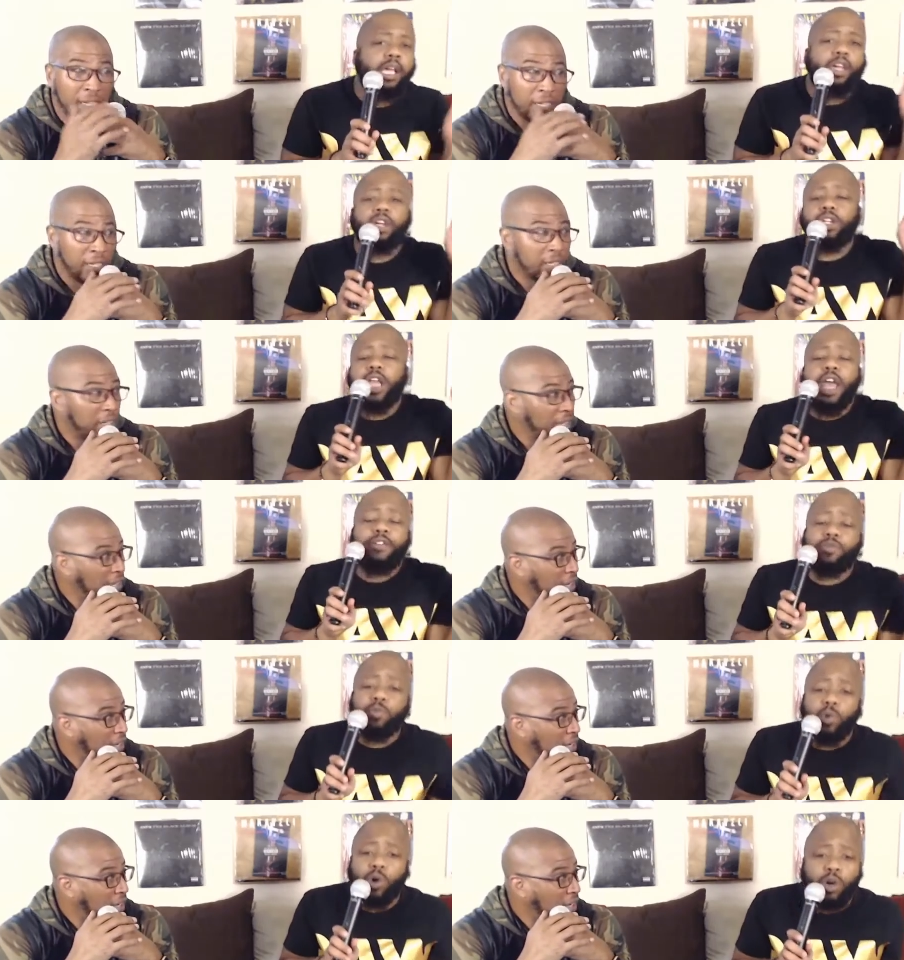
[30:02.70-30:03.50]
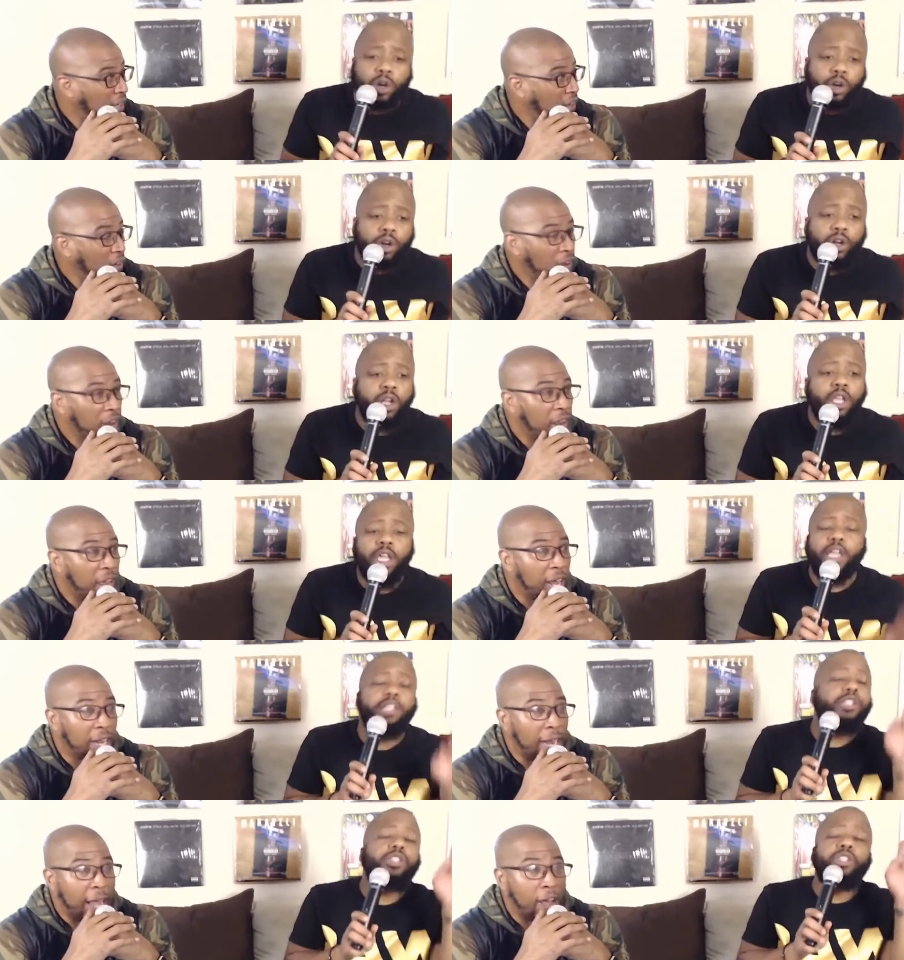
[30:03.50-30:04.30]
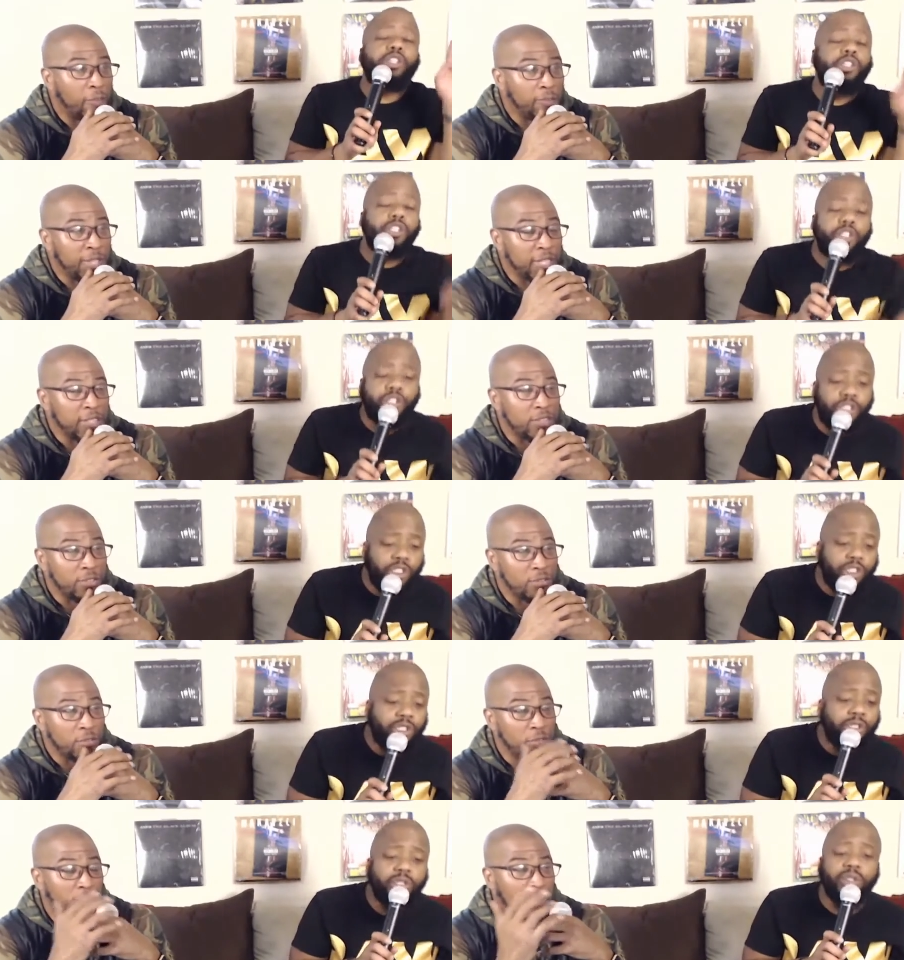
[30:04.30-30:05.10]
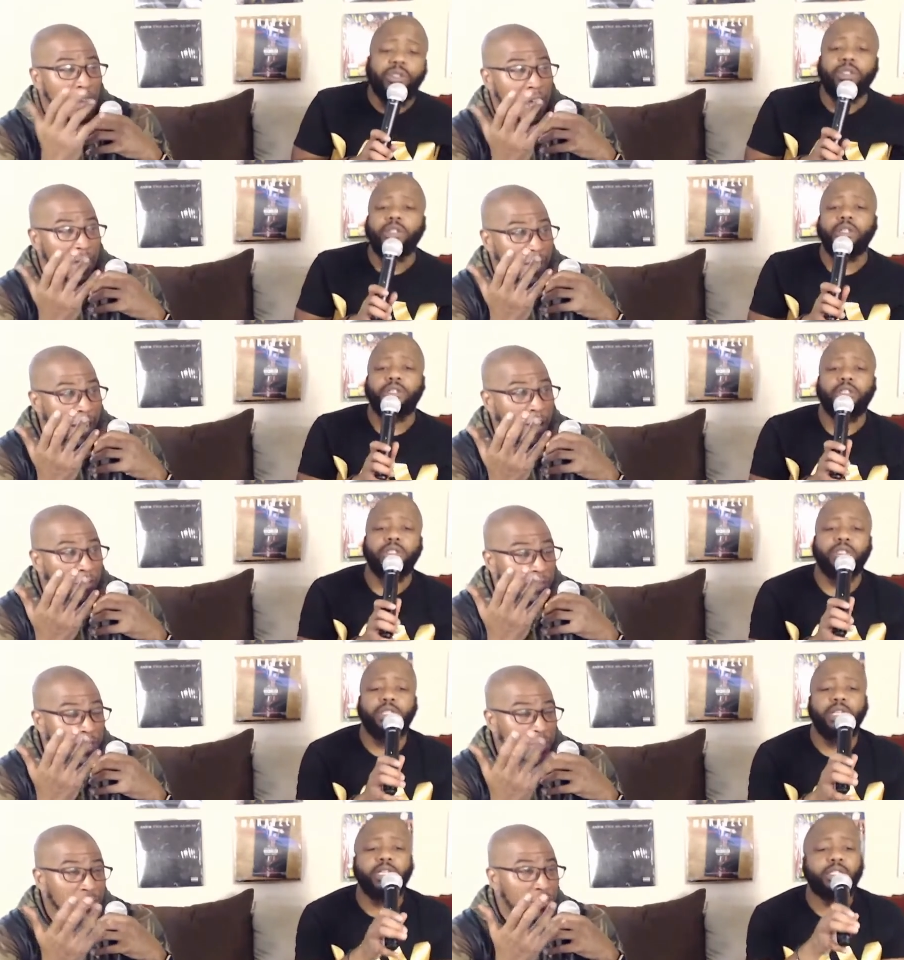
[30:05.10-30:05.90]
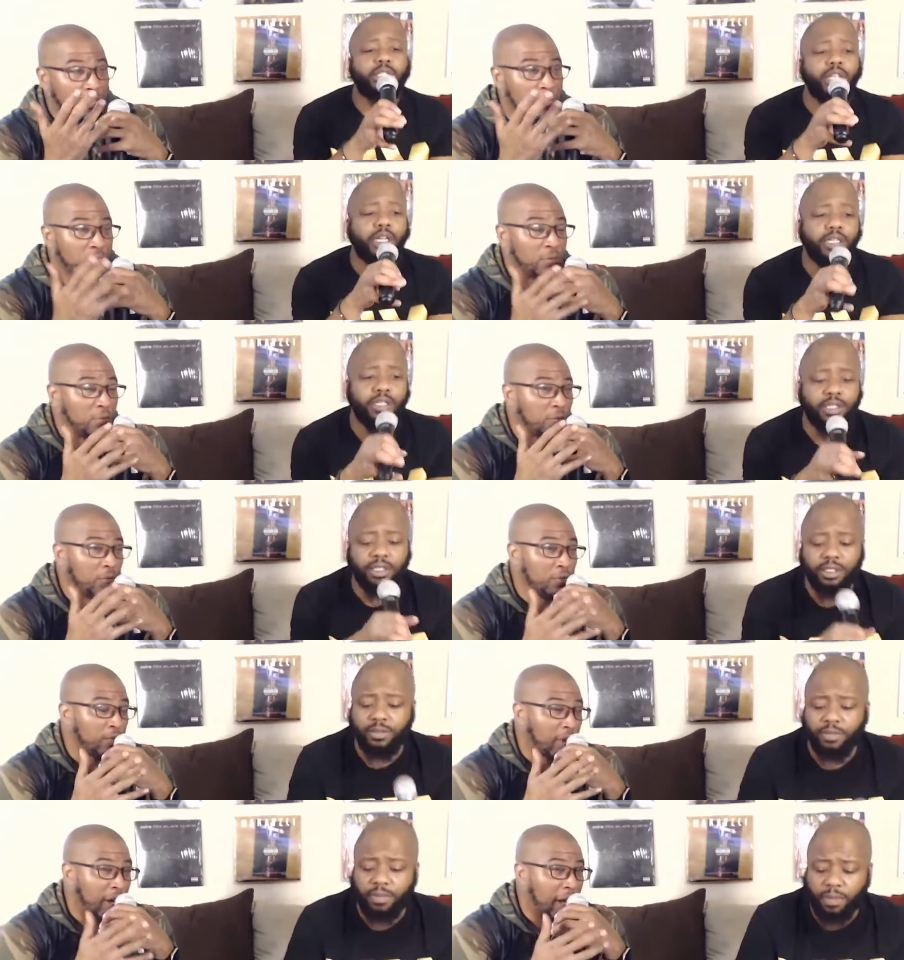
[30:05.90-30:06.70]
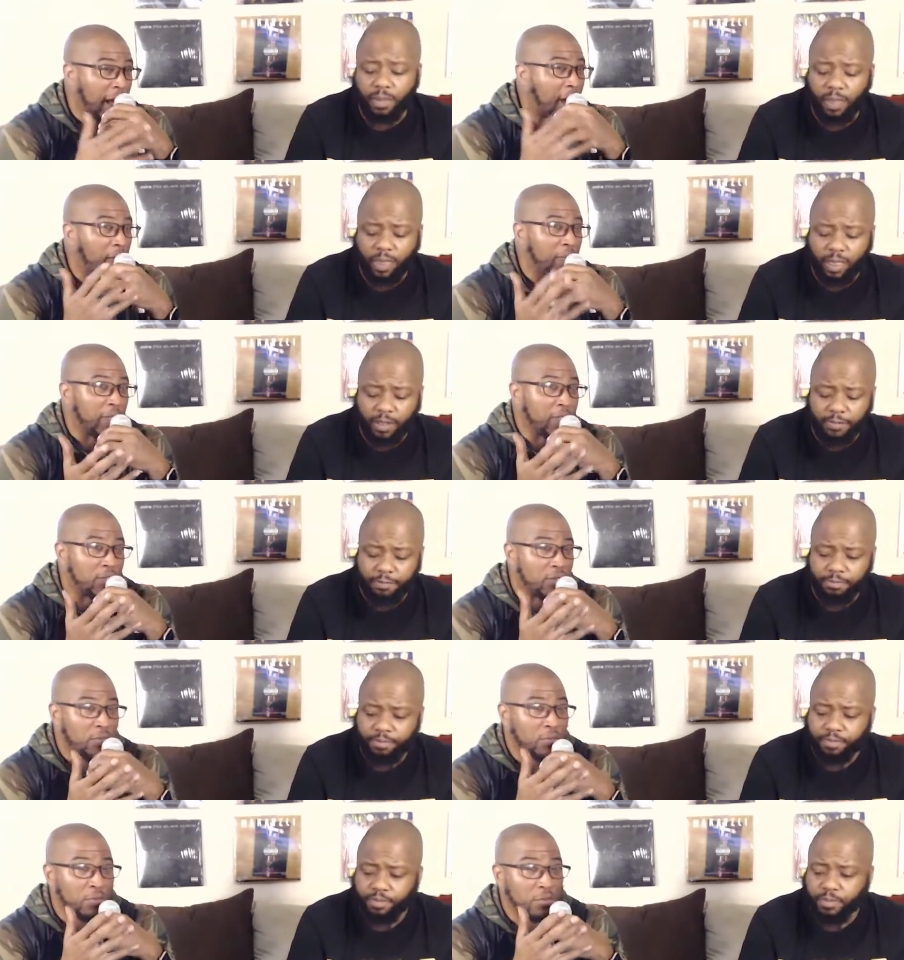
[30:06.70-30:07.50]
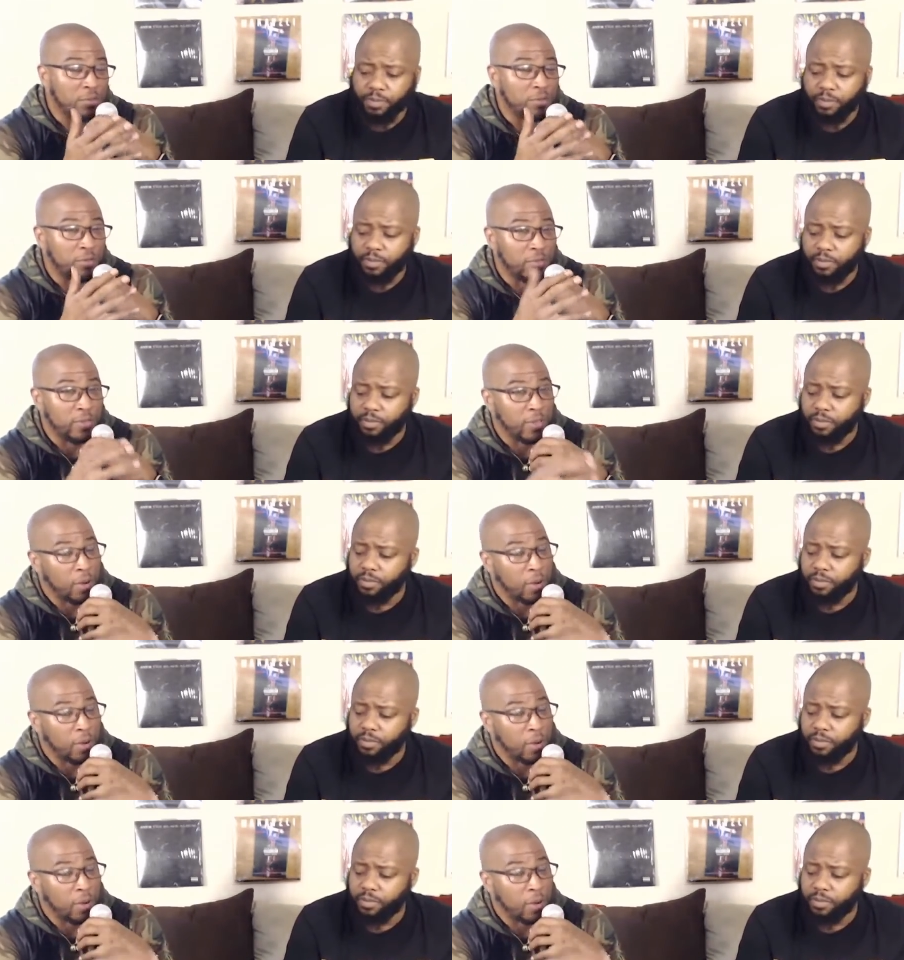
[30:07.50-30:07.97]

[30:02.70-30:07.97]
Speaker 1: couldn't have water. Allow me to. Allow me that's to. Allow me to.